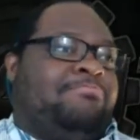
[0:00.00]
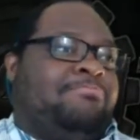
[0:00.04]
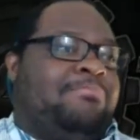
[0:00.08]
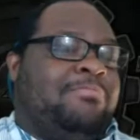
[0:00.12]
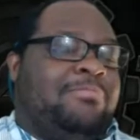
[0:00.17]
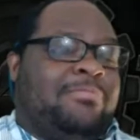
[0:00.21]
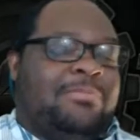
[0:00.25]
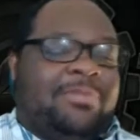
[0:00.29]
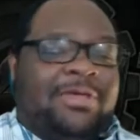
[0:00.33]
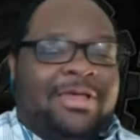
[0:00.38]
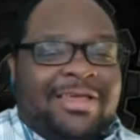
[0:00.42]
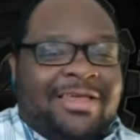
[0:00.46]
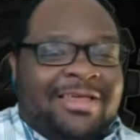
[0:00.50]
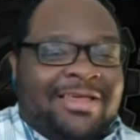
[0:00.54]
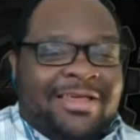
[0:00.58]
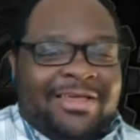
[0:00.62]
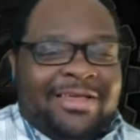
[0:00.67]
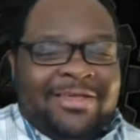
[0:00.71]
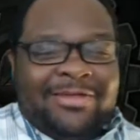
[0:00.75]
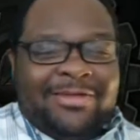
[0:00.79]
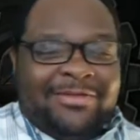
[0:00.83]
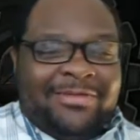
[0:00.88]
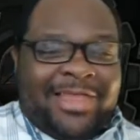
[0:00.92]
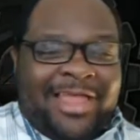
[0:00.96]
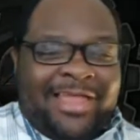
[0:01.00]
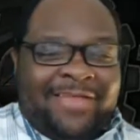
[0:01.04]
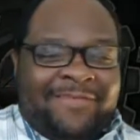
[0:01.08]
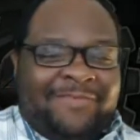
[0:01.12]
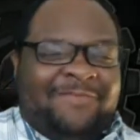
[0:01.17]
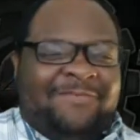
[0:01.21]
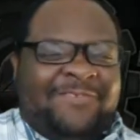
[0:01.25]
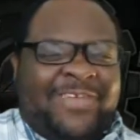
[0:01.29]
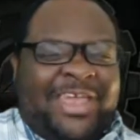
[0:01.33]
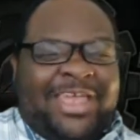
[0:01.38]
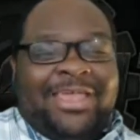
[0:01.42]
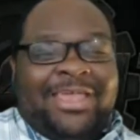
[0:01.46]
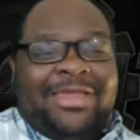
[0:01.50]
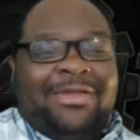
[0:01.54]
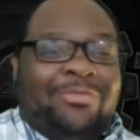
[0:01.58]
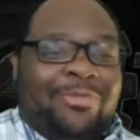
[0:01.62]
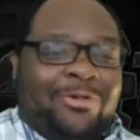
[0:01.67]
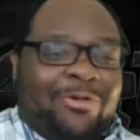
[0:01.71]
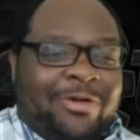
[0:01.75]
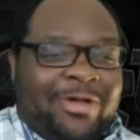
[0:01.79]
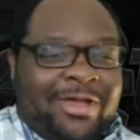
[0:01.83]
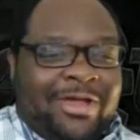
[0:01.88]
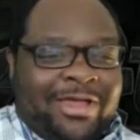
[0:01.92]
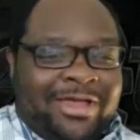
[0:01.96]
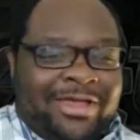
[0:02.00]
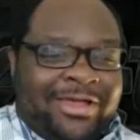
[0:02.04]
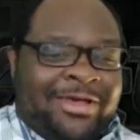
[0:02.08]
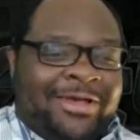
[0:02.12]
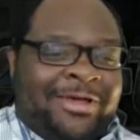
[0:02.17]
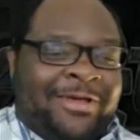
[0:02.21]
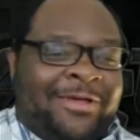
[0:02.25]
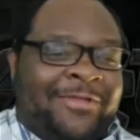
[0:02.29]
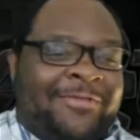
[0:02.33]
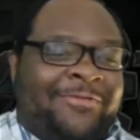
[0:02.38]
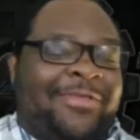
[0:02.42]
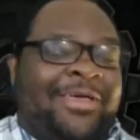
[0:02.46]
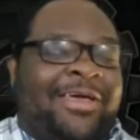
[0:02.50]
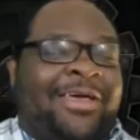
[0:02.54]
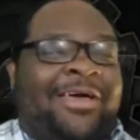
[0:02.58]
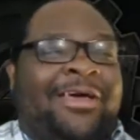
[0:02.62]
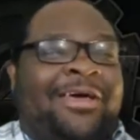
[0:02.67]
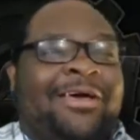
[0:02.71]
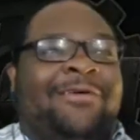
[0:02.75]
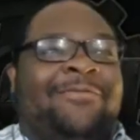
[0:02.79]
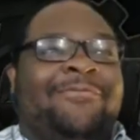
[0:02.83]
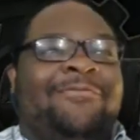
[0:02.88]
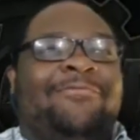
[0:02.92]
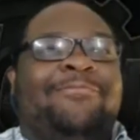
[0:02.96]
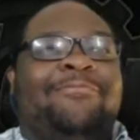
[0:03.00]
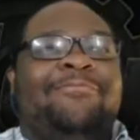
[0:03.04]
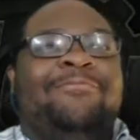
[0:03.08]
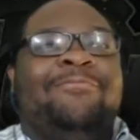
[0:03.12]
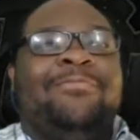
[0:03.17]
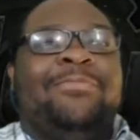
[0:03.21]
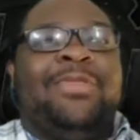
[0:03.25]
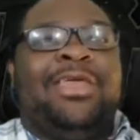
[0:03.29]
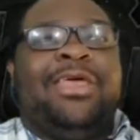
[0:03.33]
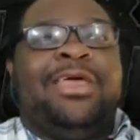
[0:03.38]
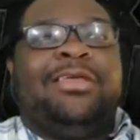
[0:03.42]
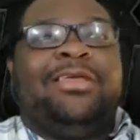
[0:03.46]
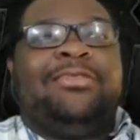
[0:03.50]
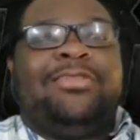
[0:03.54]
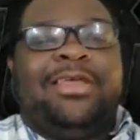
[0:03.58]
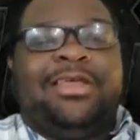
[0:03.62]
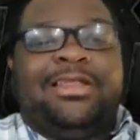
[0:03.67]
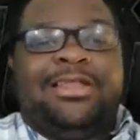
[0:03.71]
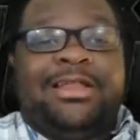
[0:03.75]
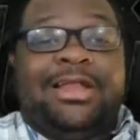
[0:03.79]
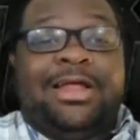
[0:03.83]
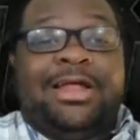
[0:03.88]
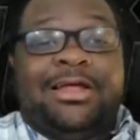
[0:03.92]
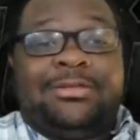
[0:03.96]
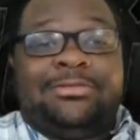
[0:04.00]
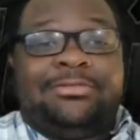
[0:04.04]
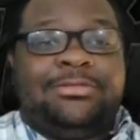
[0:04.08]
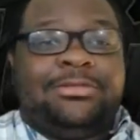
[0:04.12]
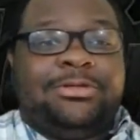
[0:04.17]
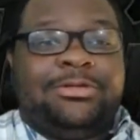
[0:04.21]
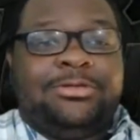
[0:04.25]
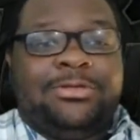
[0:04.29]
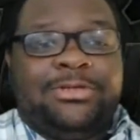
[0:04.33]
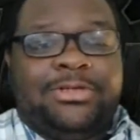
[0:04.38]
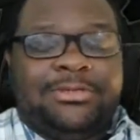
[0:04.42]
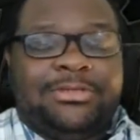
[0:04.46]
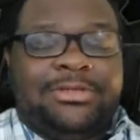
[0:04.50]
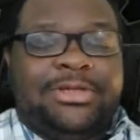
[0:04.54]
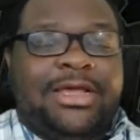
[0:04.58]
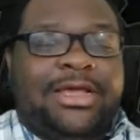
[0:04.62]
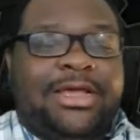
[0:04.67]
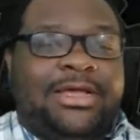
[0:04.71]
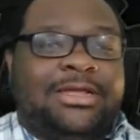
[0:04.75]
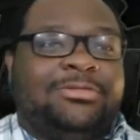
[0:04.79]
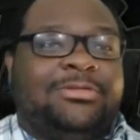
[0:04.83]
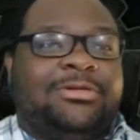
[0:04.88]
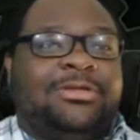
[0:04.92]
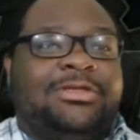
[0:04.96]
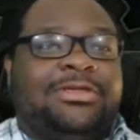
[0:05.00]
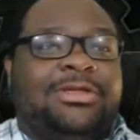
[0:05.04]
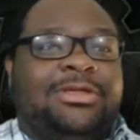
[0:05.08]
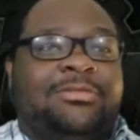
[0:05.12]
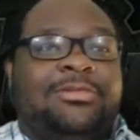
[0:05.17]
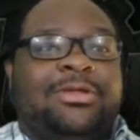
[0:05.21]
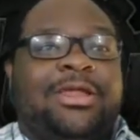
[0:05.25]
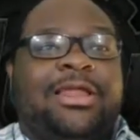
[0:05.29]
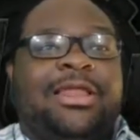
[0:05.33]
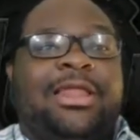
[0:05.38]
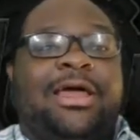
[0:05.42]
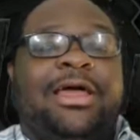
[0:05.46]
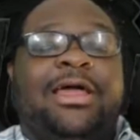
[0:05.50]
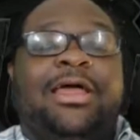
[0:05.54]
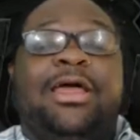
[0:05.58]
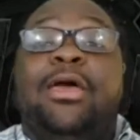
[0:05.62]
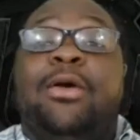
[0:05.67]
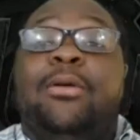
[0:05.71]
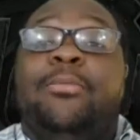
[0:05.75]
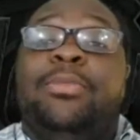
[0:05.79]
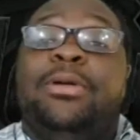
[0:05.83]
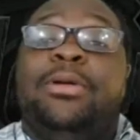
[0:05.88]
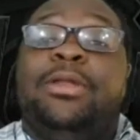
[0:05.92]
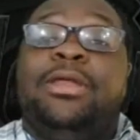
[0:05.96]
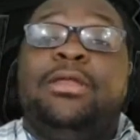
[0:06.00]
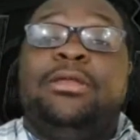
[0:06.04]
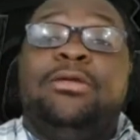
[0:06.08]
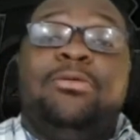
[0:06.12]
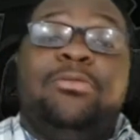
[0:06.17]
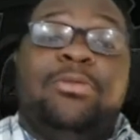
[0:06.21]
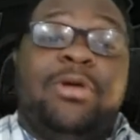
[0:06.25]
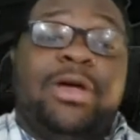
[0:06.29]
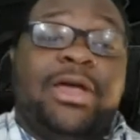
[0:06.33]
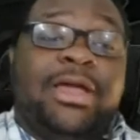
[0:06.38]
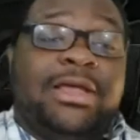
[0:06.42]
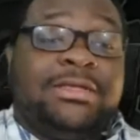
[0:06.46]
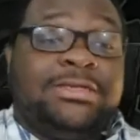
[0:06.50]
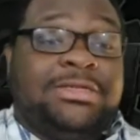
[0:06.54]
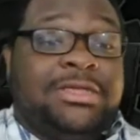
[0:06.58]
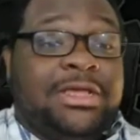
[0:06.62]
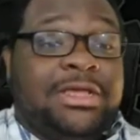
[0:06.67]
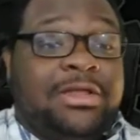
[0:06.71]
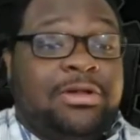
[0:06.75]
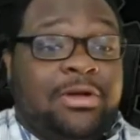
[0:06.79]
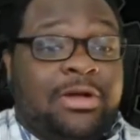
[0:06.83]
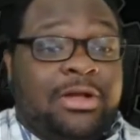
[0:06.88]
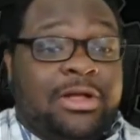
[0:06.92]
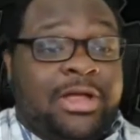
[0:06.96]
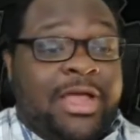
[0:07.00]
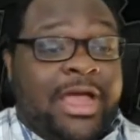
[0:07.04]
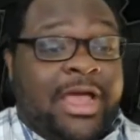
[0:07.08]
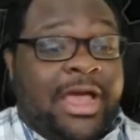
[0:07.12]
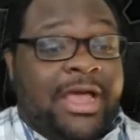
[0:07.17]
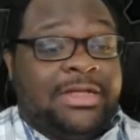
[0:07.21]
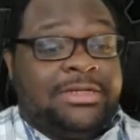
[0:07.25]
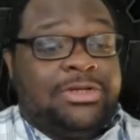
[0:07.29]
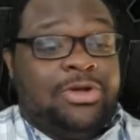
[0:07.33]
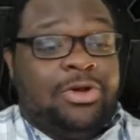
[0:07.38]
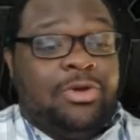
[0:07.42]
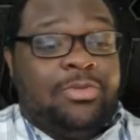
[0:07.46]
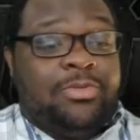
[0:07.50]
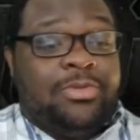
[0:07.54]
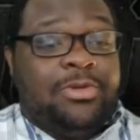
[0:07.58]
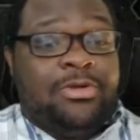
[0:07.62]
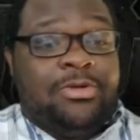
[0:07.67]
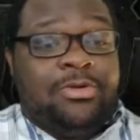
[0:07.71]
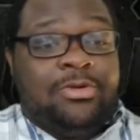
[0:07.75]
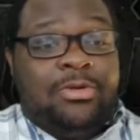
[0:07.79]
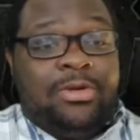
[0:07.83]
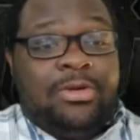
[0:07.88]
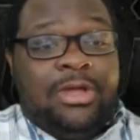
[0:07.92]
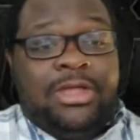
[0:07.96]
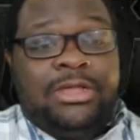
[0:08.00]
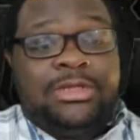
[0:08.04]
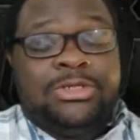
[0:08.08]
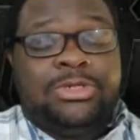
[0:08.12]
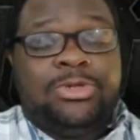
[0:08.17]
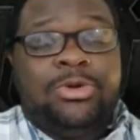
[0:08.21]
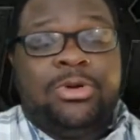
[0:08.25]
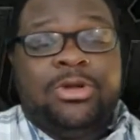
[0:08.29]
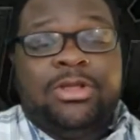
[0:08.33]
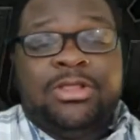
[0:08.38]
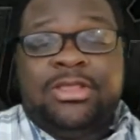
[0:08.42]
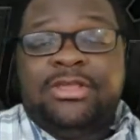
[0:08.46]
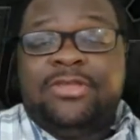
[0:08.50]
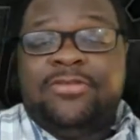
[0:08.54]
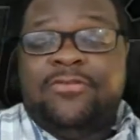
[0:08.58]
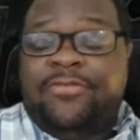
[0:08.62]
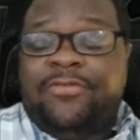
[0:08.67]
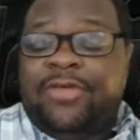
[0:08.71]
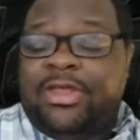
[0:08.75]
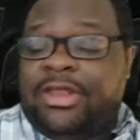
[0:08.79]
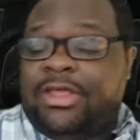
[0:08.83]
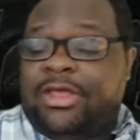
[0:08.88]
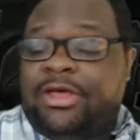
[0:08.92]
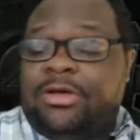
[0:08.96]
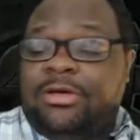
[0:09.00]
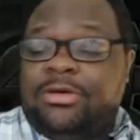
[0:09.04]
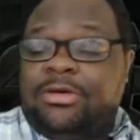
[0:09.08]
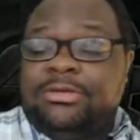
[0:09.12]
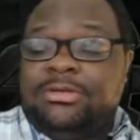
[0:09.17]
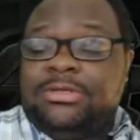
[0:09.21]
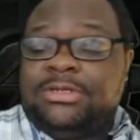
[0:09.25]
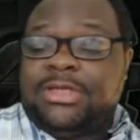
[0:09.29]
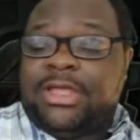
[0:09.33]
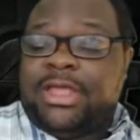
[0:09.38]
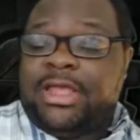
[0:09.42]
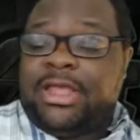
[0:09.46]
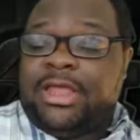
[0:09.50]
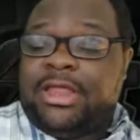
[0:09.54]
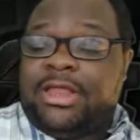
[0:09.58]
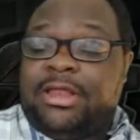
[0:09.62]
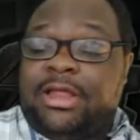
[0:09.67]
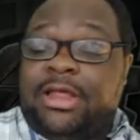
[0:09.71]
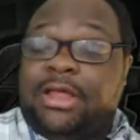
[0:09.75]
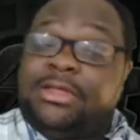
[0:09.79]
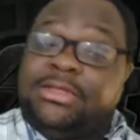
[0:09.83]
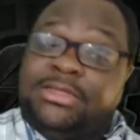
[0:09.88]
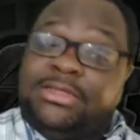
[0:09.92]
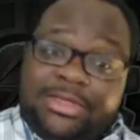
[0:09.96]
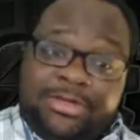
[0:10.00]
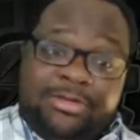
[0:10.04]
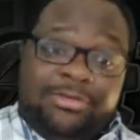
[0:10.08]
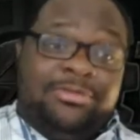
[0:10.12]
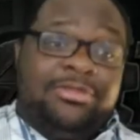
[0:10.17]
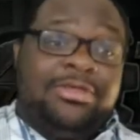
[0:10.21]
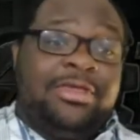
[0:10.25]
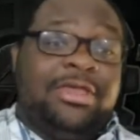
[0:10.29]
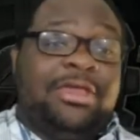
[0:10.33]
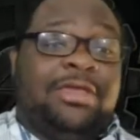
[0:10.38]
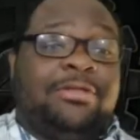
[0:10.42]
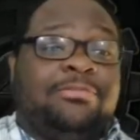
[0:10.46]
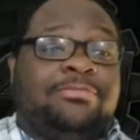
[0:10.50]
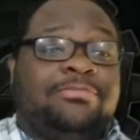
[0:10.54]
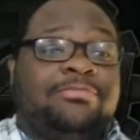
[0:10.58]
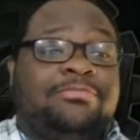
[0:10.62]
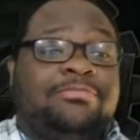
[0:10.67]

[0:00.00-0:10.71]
like fanboy thing that I do sometimes with something I like. But anyways, guys, hope you enjoy these videos, and I'll see you then.